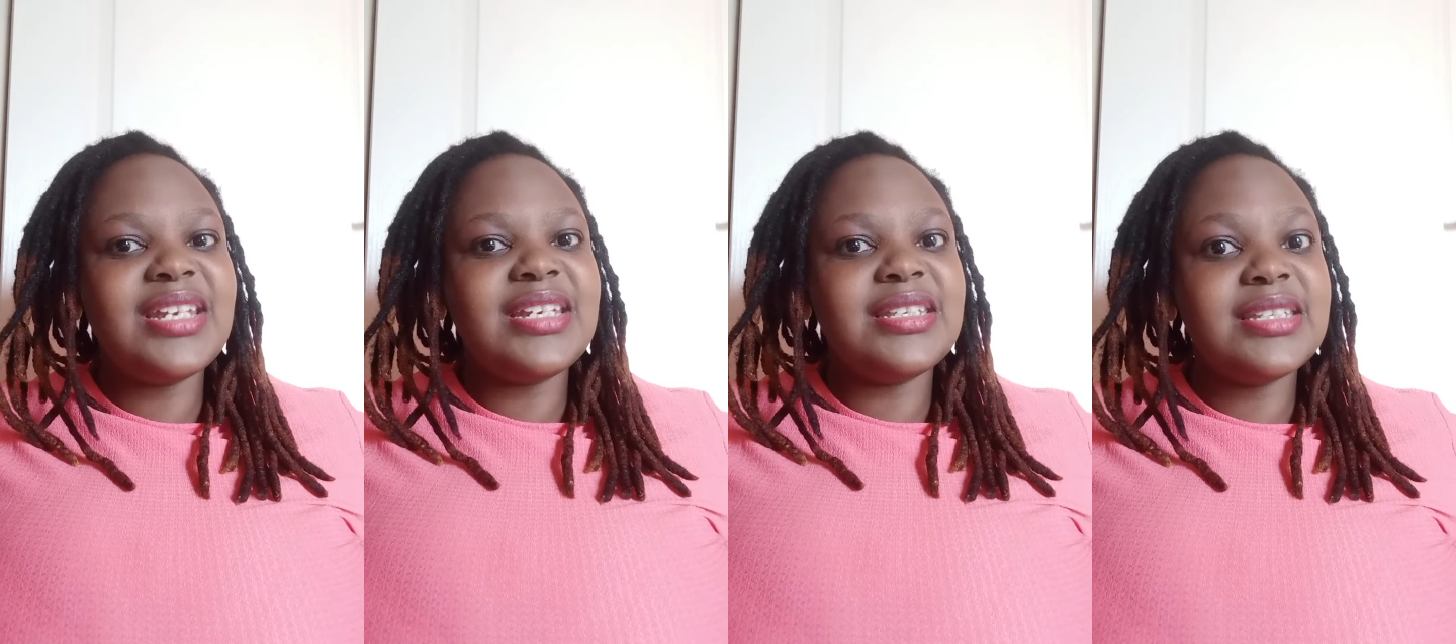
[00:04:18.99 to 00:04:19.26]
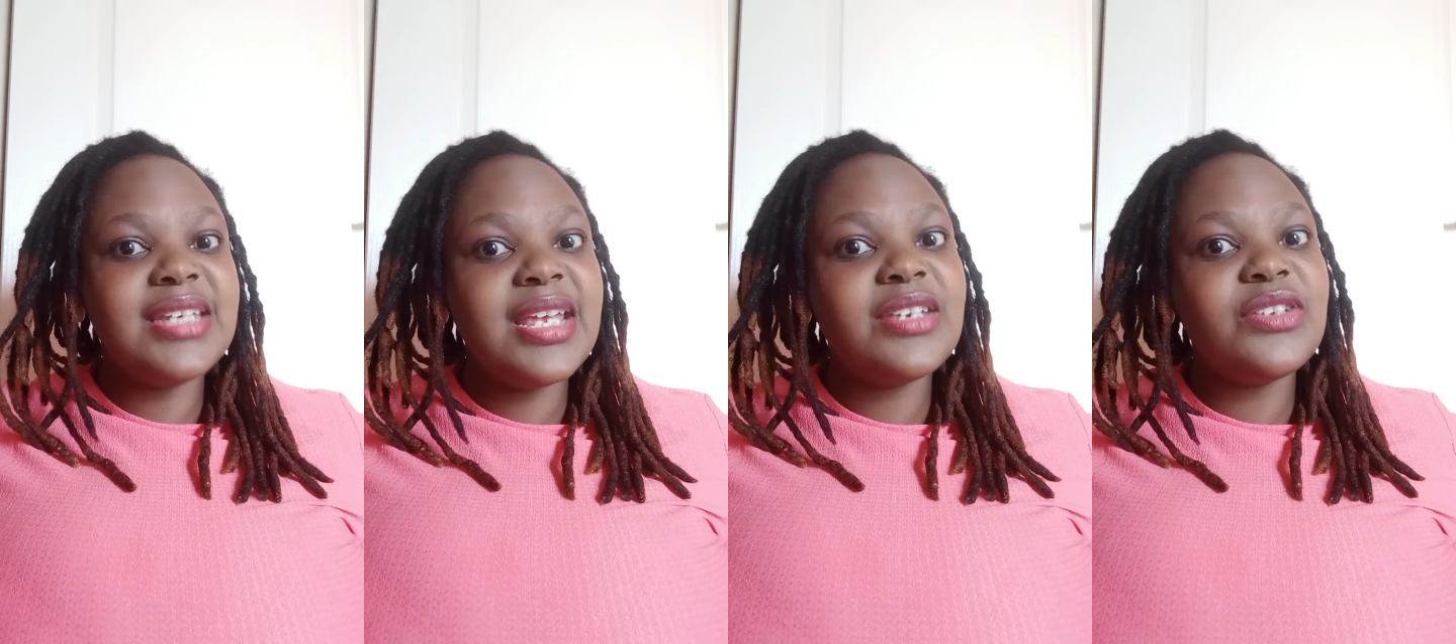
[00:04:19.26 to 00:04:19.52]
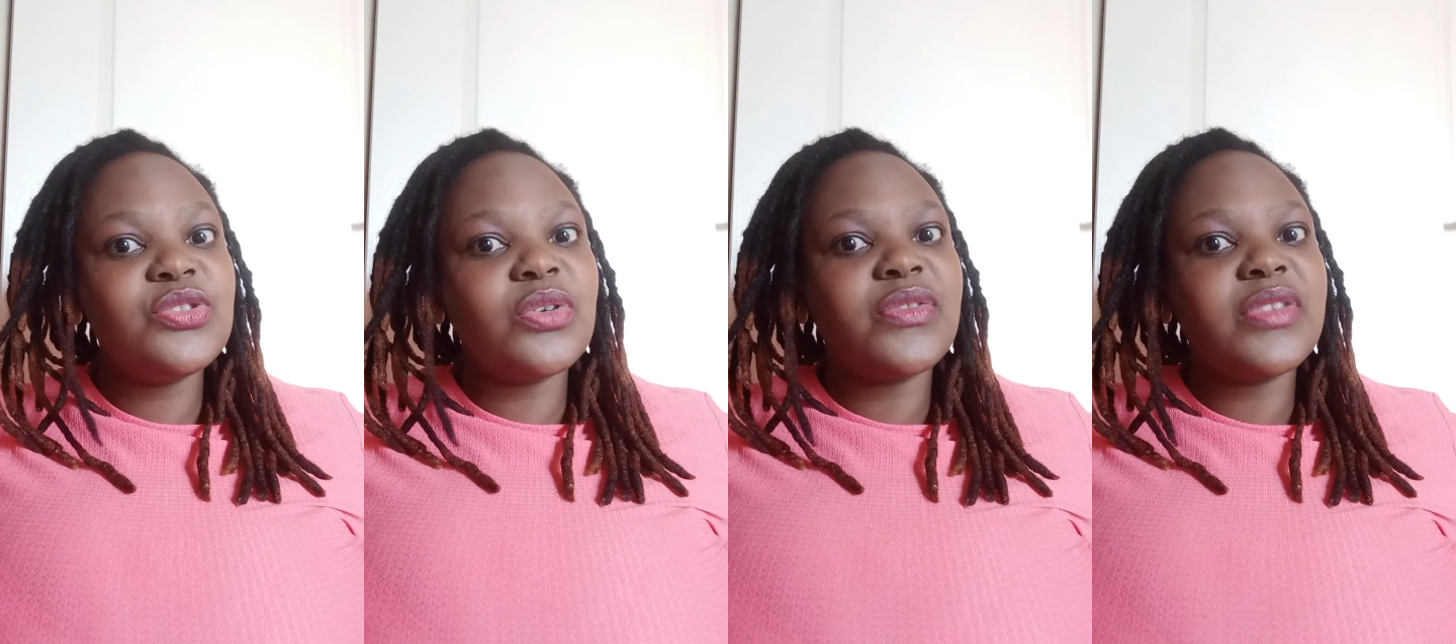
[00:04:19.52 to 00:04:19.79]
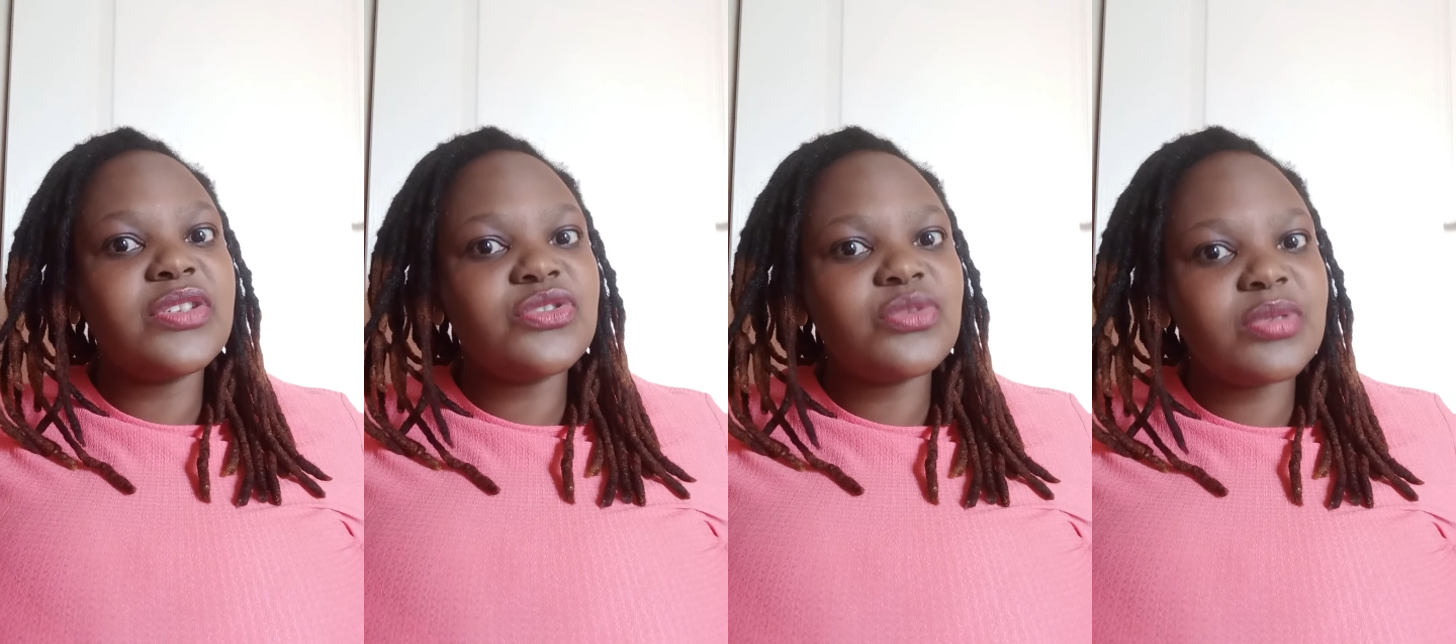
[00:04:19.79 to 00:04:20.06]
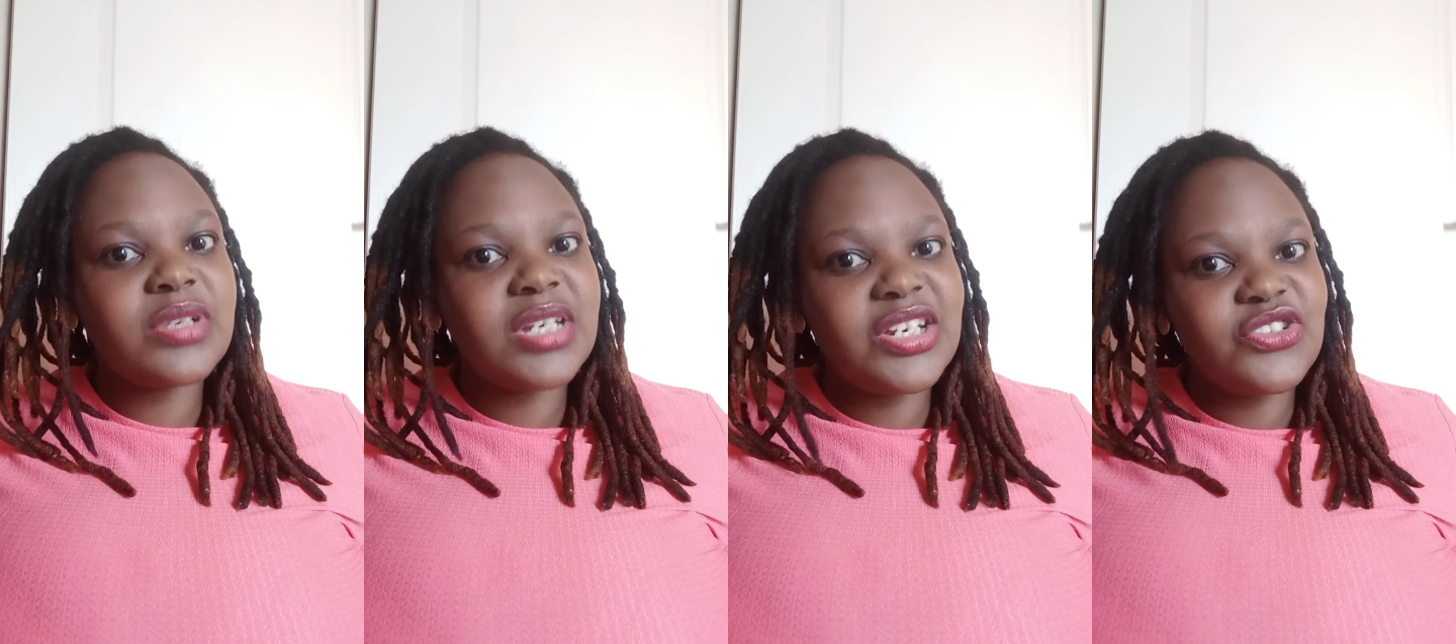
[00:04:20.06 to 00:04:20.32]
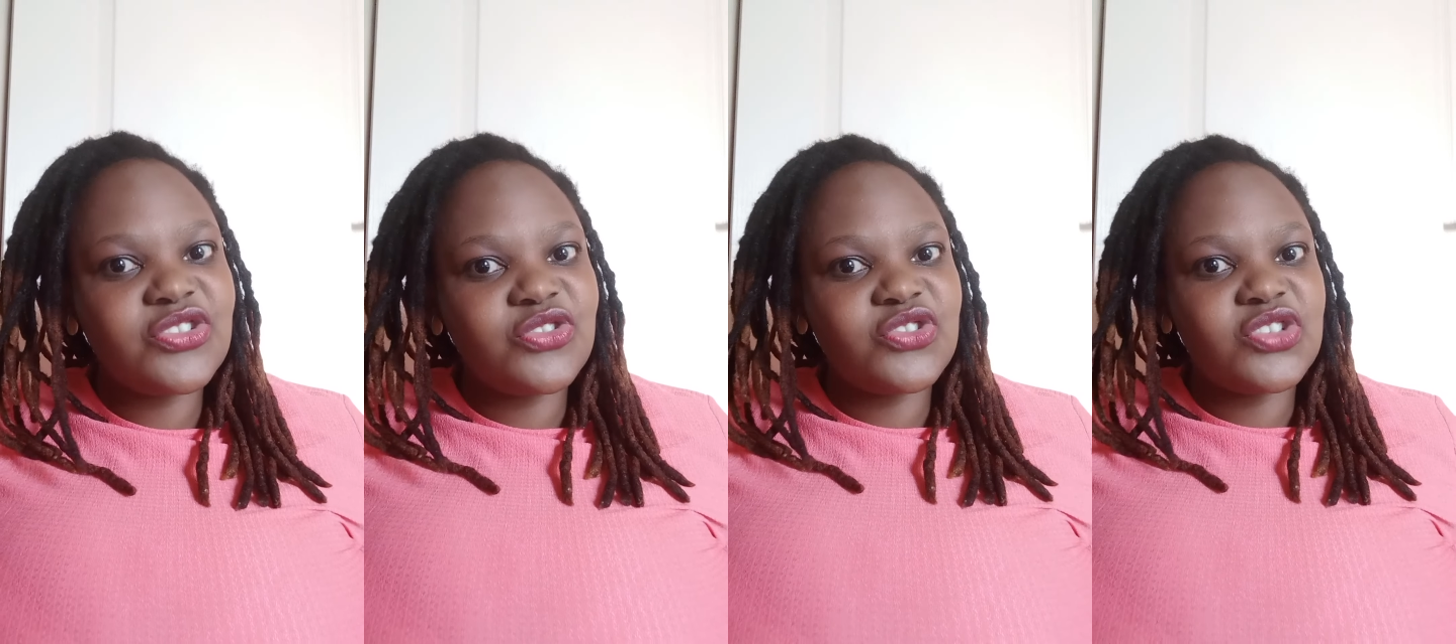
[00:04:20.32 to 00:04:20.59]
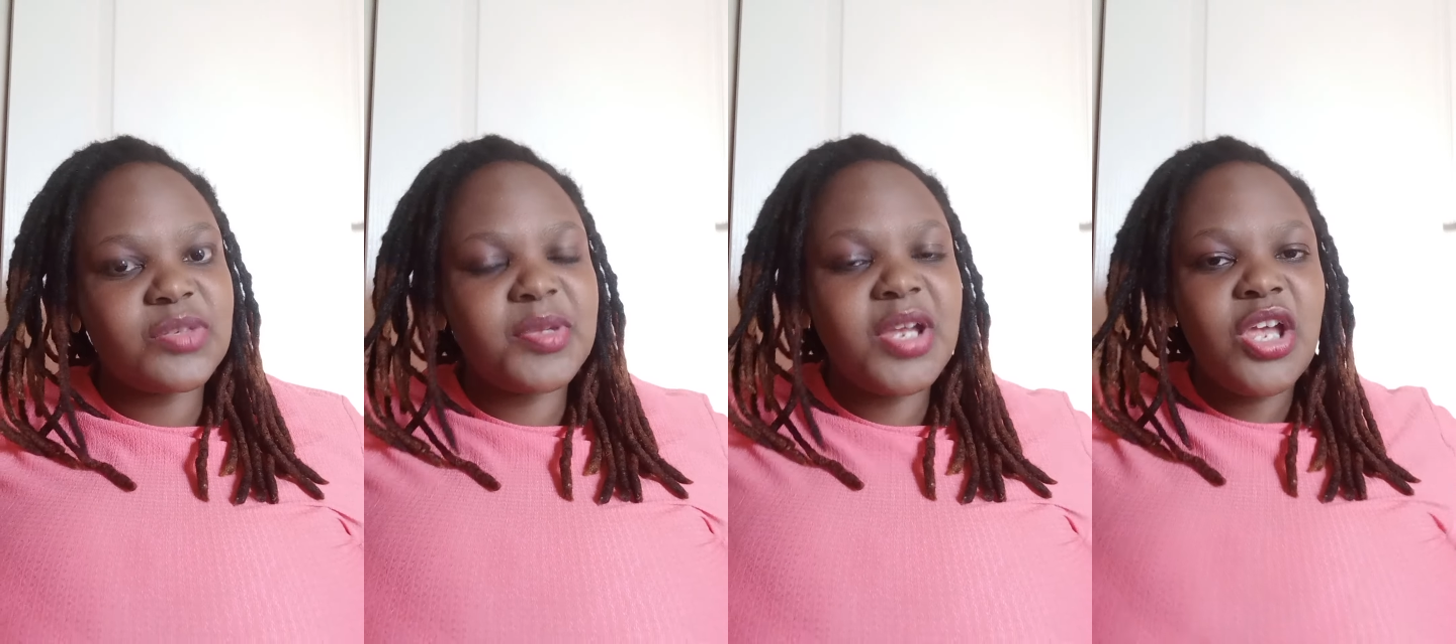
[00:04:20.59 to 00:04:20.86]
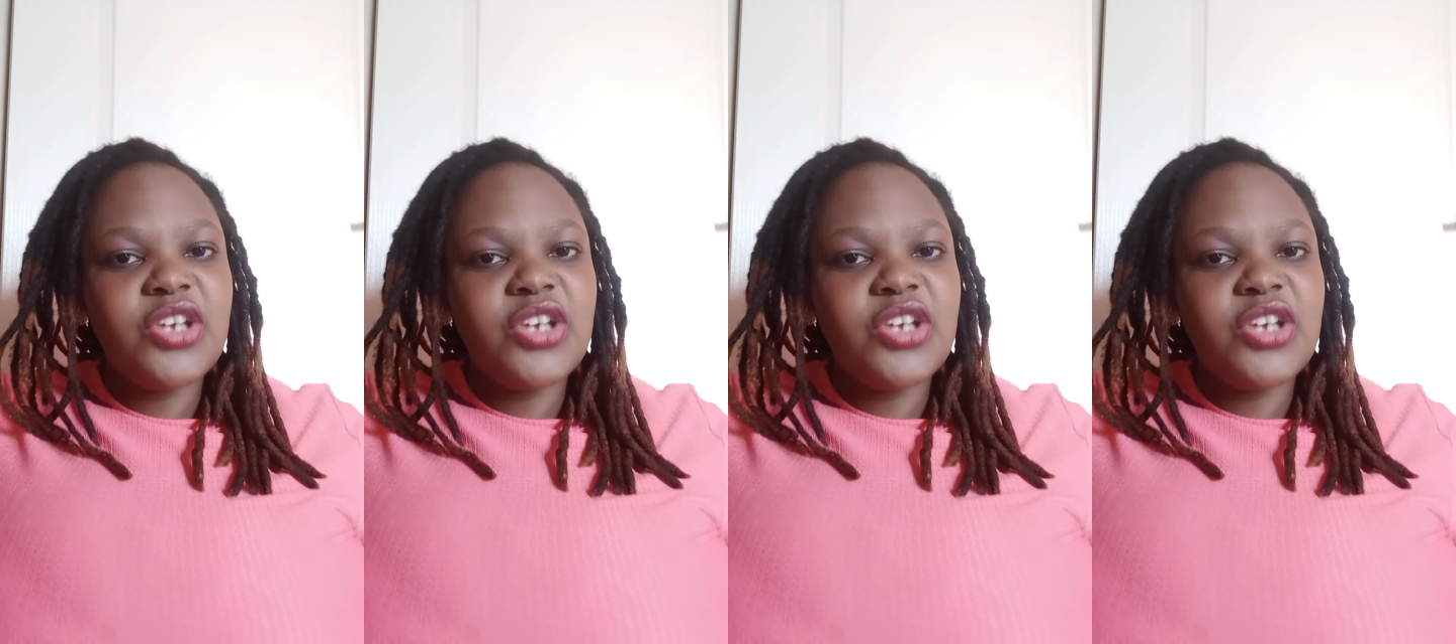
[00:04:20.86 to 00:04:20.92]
intent of this relationship,